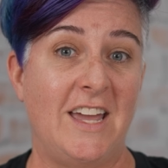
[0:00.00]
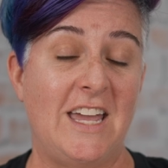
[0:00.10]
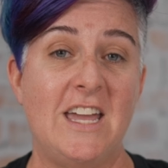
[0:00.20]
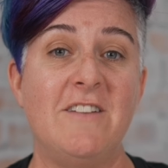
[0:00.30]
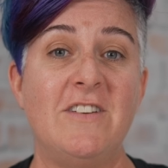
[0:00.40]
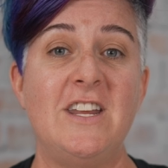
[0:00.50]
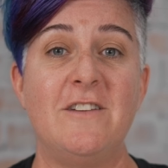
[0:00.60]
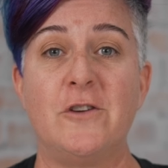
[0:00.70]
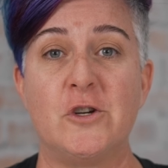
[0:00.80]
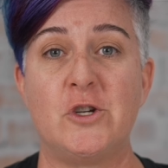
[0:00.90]
Even
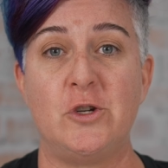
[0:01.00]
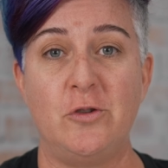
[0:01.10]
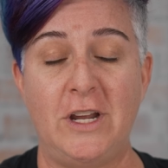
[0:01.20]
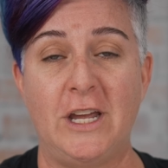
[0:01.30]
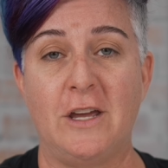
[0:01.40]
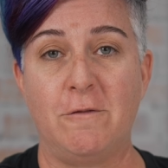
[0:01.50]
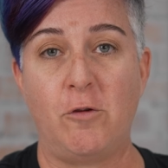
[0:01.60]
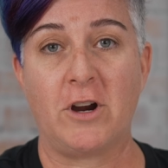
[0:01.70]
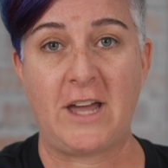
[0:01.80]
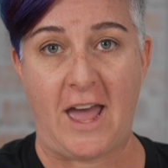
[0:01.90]
if you're shooting in
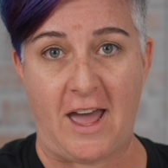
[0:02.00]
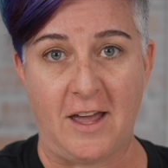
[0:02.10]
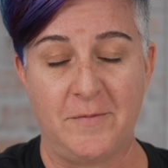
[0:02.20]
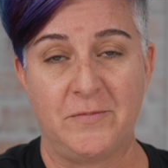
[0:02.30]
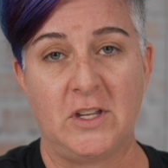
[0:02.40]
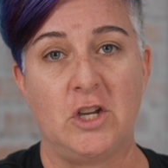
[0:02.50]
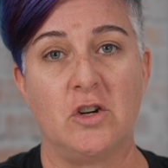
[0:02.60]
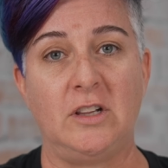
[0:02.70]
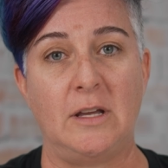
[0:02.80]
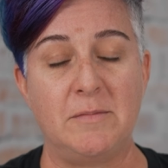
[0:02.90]
4K,
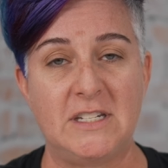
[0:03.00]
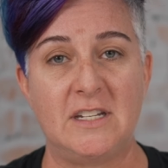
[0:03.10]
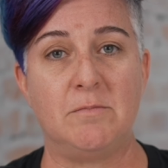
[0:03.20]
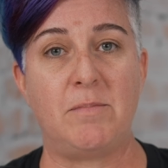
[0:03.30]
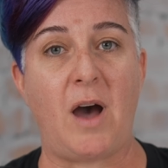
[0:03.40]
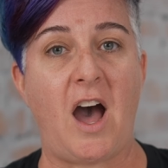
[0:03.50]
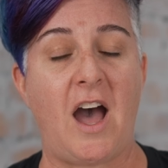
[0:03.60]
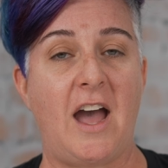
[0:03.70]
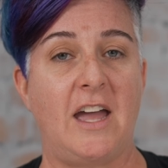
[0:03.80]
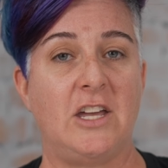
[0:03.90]
you're limited
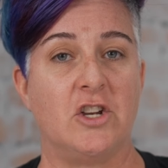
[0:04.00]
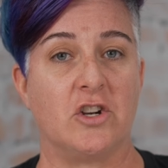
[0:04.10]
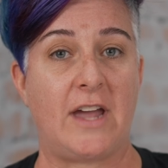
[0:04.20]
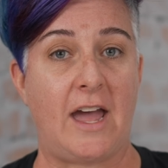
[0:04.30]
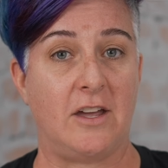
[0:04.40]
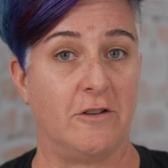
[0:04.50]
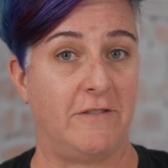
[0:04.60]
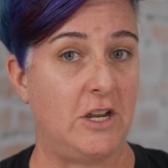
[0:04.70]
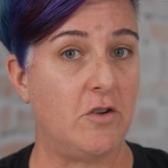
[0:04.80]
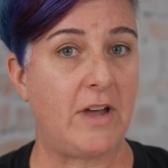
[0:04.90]
by your
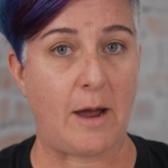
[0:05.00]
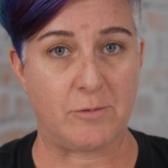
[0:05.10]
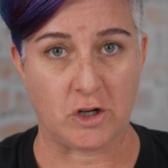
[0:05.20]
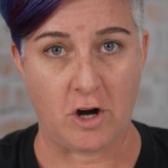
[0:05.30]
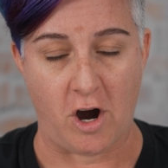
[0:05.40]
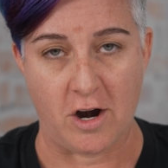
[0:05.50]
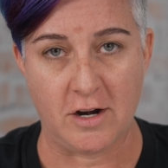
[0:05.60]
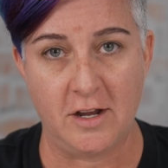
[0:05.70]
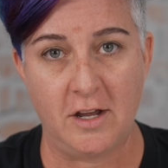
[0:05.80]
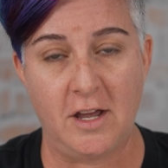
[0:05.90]
video capture
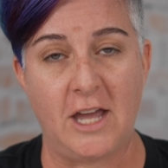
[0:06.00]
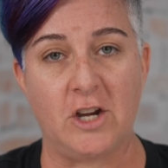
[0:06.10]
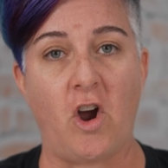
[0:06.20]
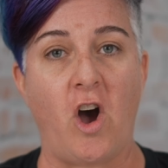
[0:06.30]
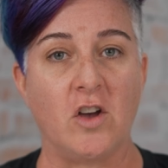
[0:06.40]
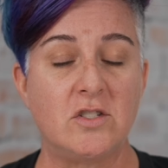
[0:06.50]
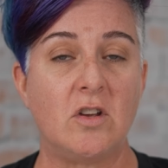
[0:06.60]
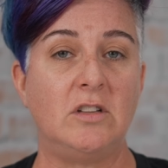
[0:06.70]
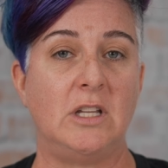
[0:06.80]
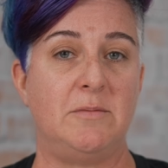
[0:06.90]
card. You're
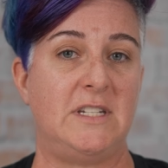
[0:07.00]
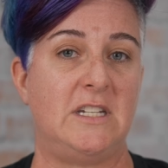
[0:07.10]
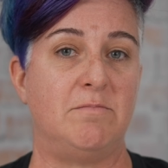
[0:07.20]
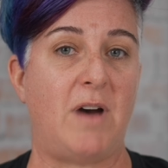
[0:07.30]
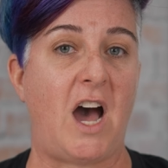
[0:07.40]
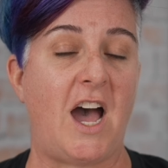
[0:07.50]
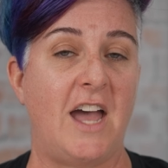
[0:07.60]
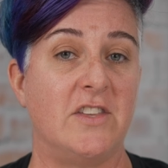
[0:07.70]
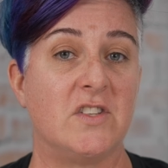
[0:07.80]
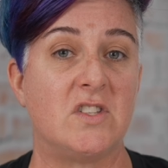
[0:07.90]
also limited
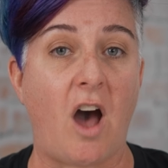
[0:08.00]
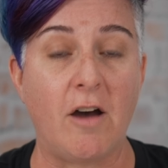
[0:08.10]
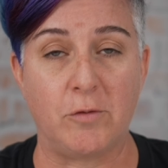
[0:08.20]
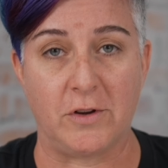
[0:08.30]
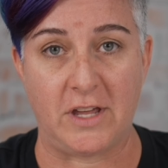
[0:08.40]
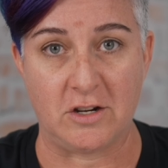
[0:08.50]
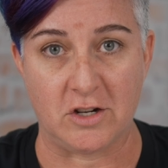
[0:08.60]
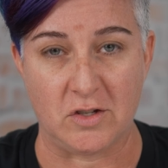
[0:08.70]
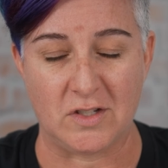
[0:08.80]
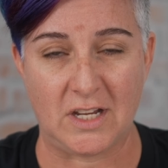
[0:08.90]
by the software that you're
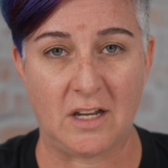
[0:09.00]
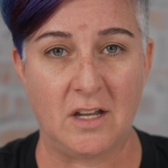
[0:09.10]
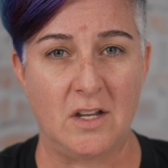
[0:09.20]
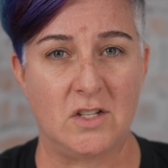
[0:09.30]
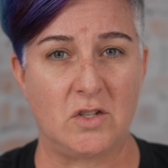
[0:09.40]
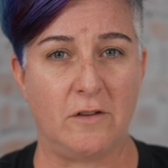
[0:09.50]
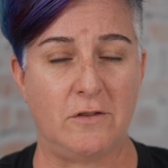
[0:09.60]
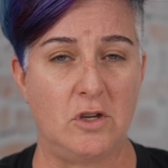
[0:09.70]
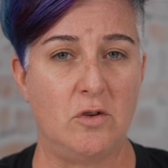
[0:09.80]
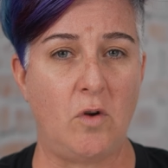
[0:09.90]
using. So
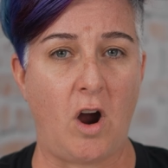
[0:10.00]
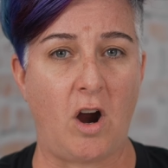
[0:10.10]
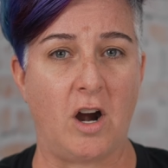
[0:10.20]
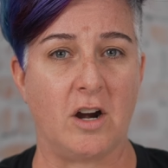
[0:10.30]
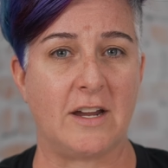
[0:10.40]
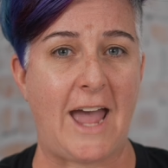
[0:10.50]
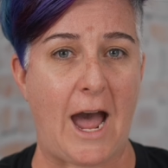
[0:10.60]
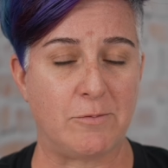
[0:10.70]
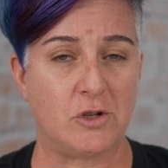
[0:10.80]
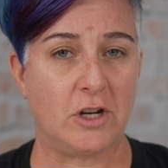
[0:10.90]
if you are
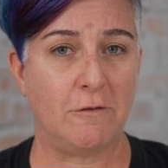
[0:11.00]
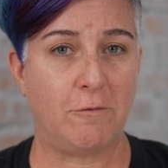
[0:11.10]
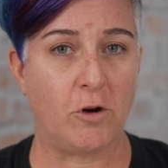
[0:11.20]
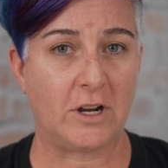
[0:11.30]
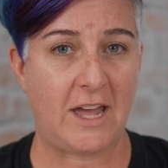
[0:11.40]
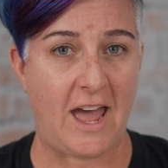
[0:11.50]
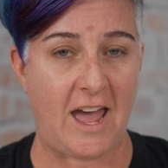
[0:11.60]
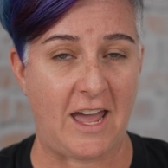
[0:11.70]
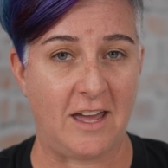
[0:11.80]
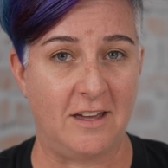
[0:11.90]
capturing in
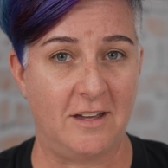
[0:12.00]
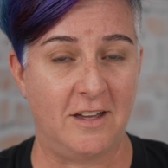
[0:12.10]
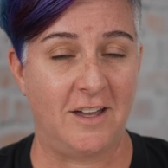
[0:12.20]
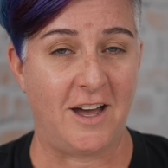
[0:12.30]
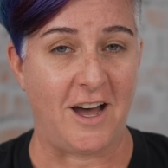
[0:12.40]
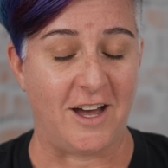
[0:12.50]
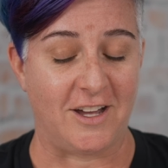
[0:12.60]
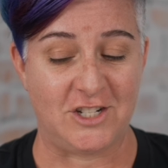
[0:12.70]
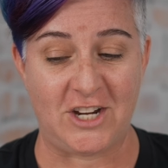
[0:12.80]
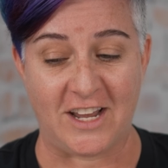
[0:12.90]
4K,
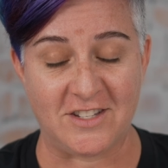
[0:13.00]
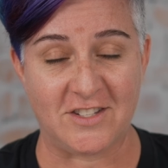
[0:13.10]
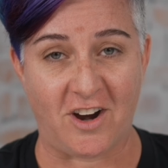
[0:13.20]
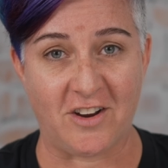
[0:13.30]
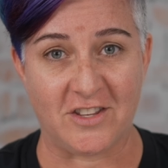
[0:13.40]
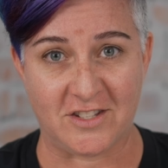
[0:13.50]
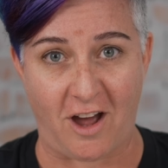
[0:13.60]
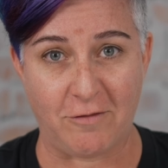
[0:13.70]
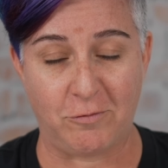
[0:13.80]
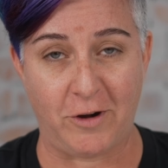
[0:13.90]
chances are the
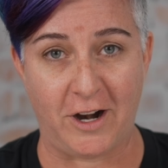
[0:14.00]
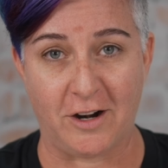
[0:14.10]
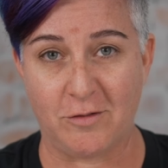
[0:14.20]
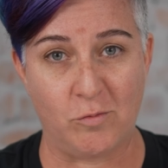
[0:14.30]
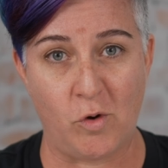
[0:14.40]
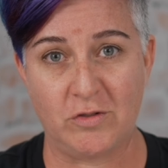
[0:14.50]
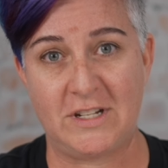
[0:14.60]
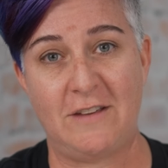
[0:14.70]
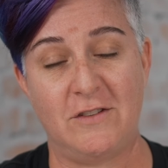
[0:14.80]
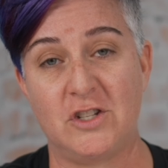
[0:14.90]
software won't
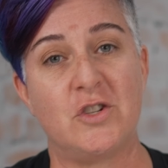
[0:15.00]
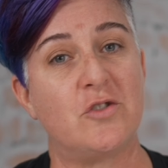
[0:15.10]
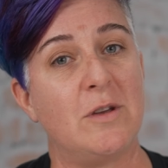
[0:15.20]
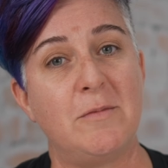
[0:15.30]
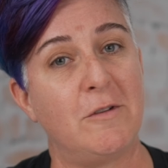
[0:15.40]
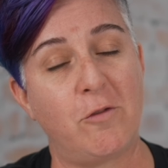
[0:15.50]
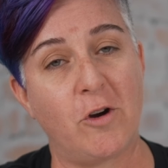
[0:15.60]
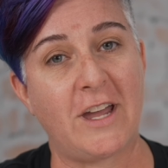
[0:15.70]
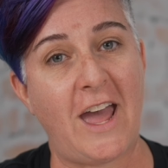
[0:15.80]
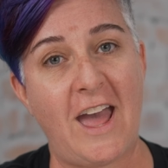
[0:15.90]
even stream in
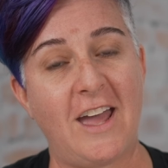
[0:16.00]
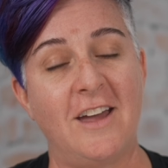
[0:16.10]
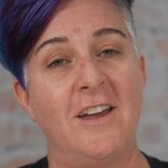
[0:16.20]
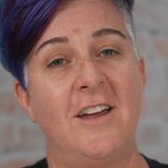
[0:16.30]
4K.